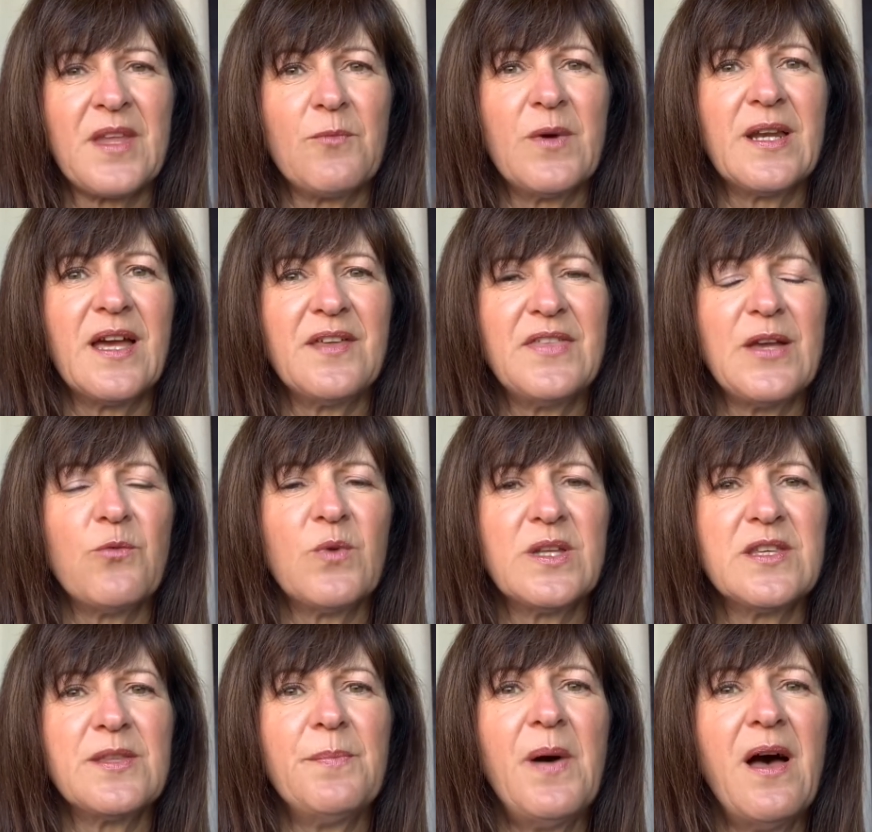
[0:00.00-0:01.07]
when I think one
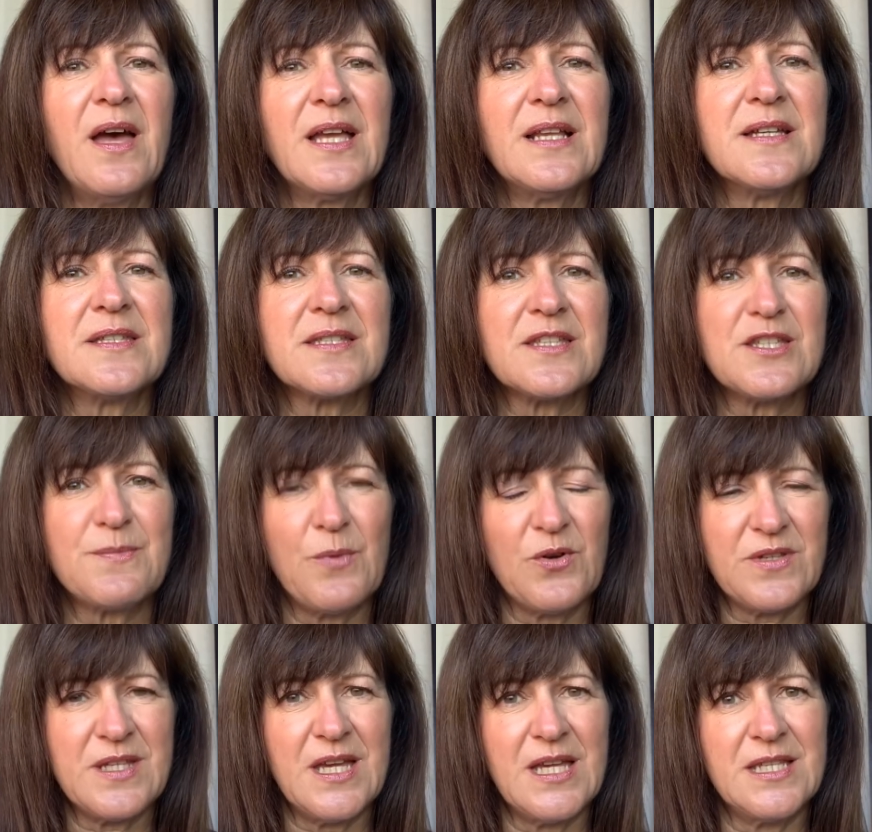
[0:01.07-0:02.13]
of the pilots
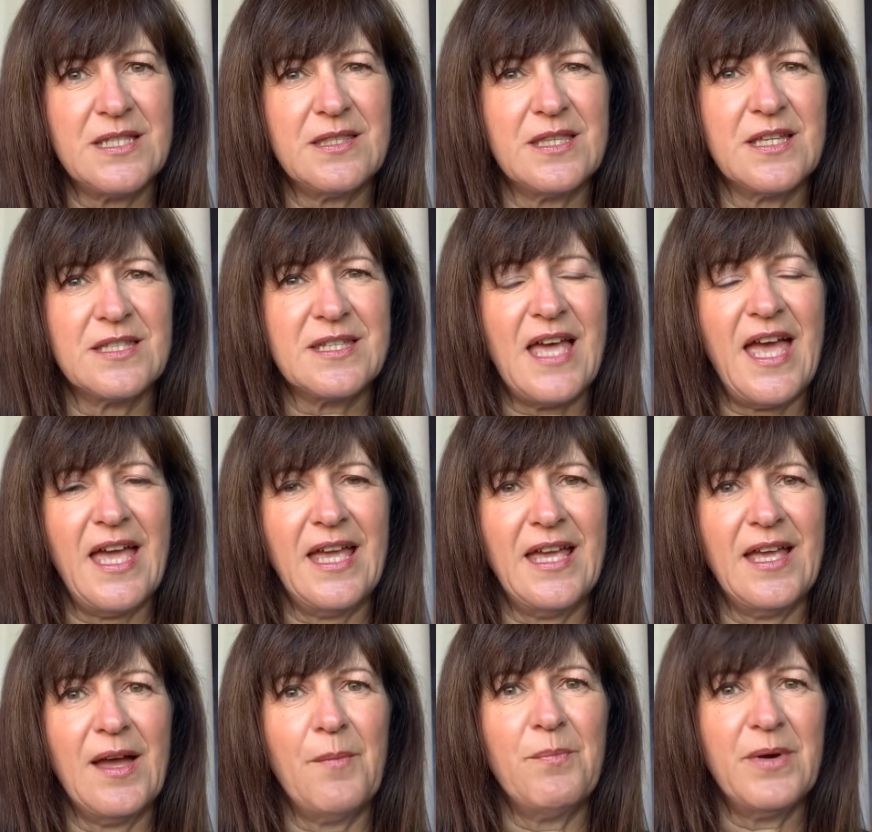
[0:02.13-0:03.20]
spotted that
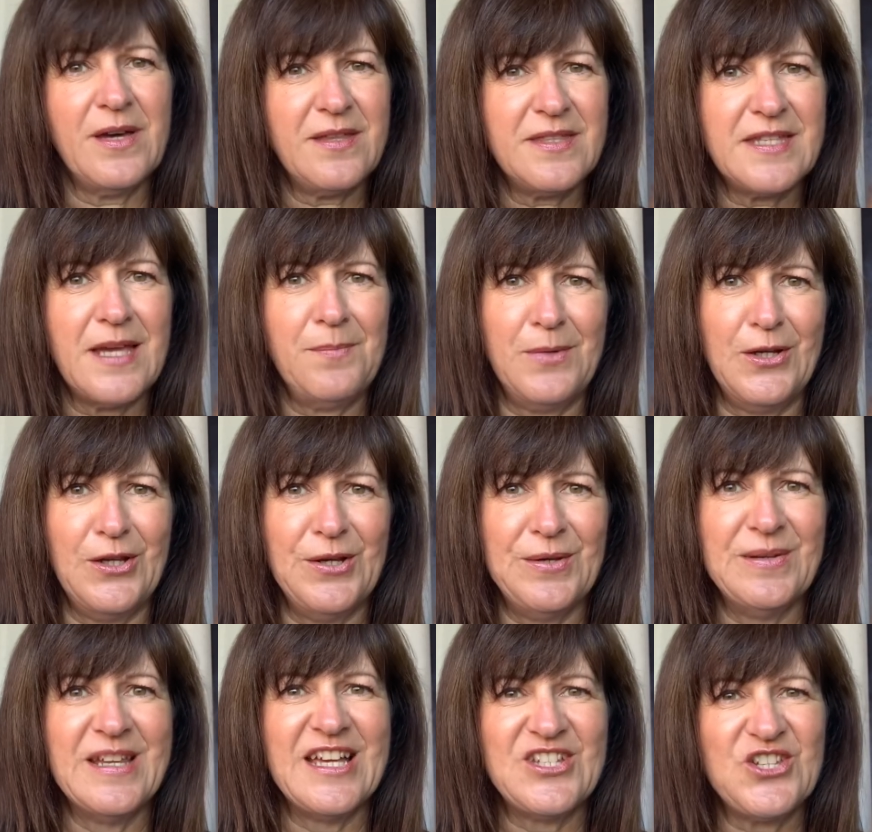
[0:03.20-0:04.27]
a birthday
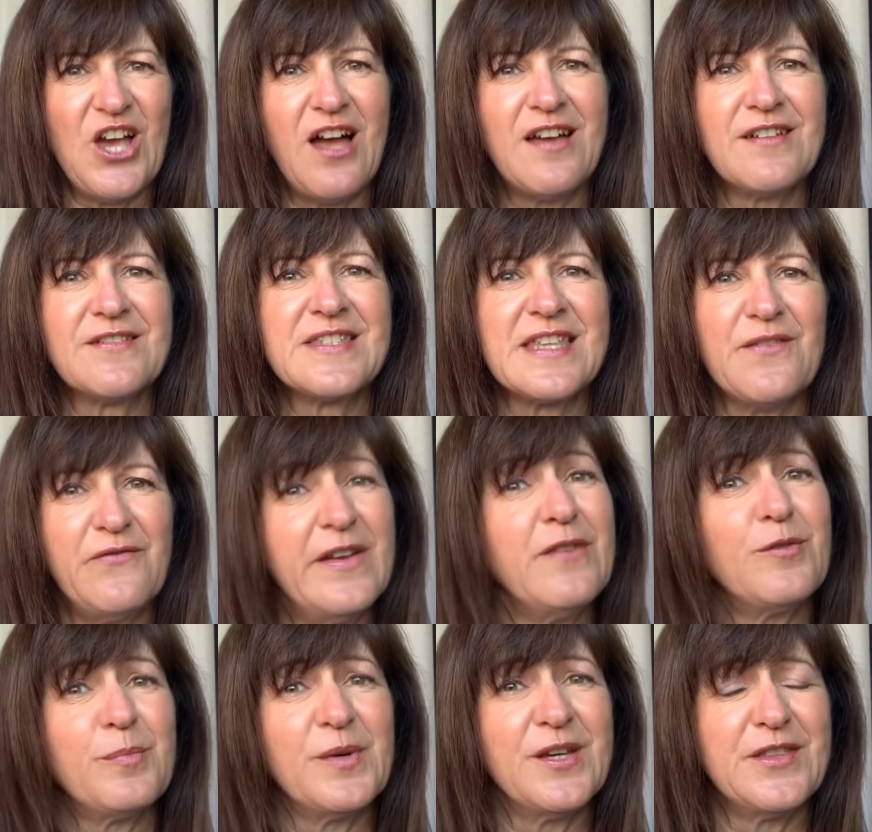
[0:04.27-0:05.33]
balloon, a child's
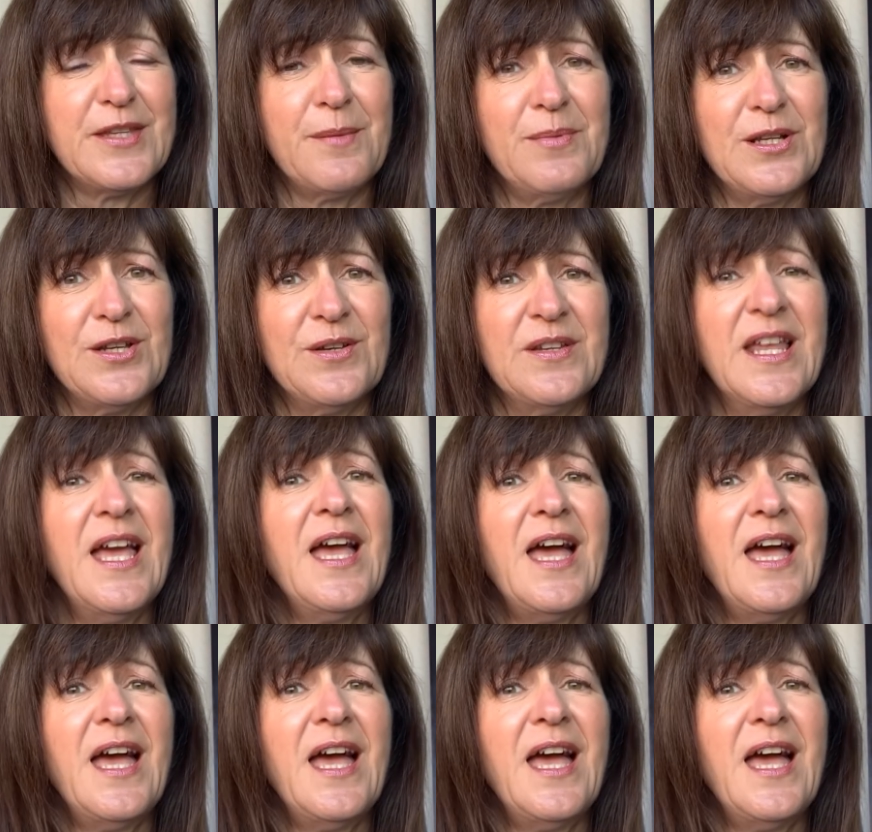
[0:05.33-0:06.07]
fifth birthday balloon,